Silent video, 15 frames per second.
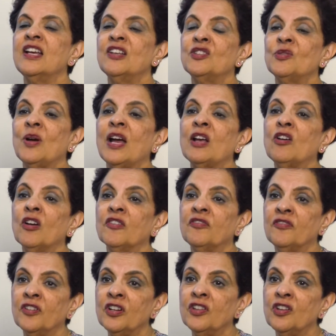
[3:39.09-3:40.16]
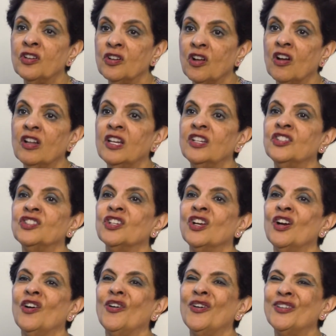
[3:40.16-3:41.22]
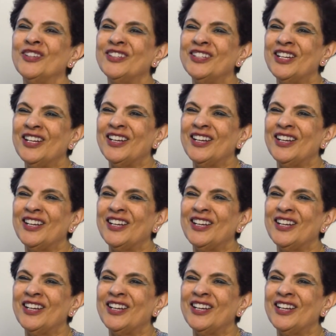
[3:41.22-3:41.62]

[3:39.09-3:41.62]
So I got further knowledge on